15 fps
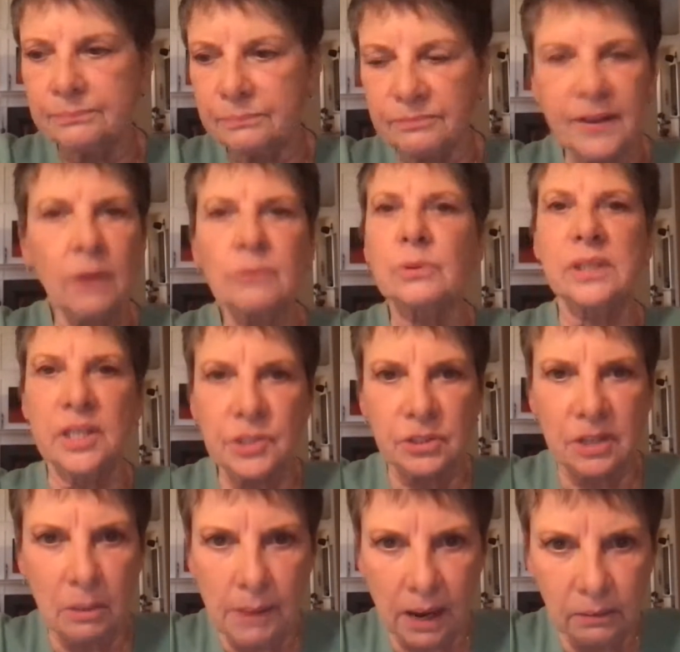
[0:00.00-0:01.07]
found
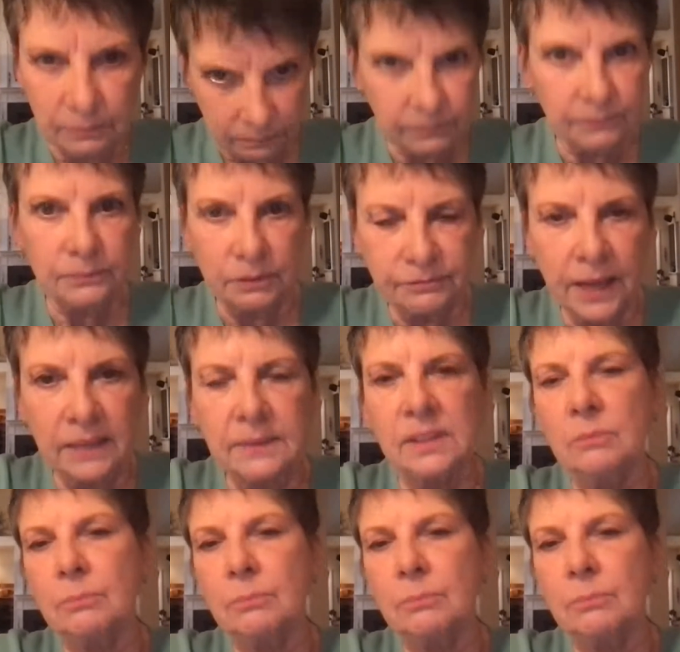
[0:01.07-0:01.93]
religion about the fact that